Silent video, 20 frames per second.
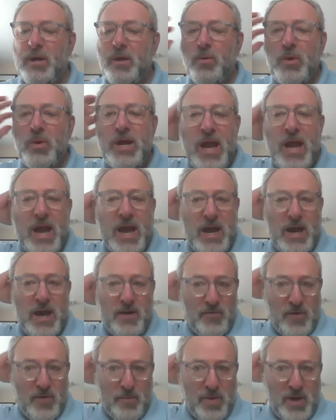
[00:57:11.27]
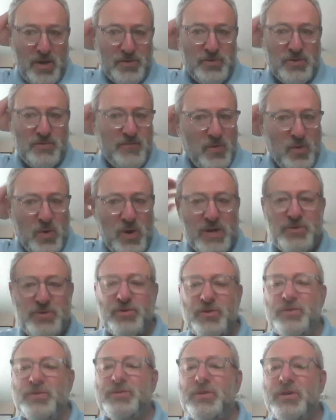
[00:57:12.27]
We have a bunch of
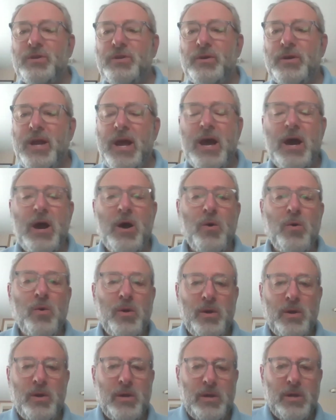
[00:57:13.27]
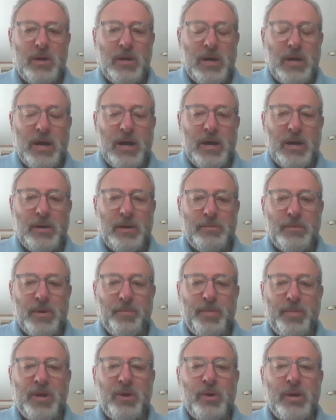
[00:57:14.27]
questions that are now
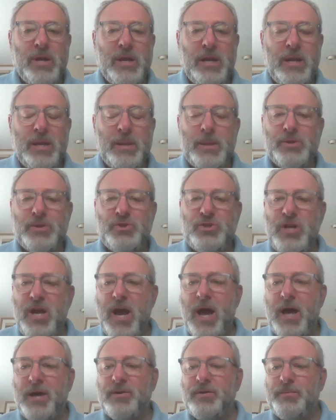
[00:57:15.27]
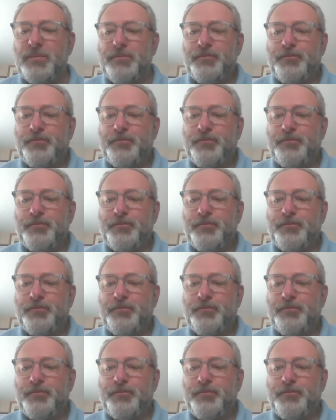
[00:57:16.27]
appearing in the chat.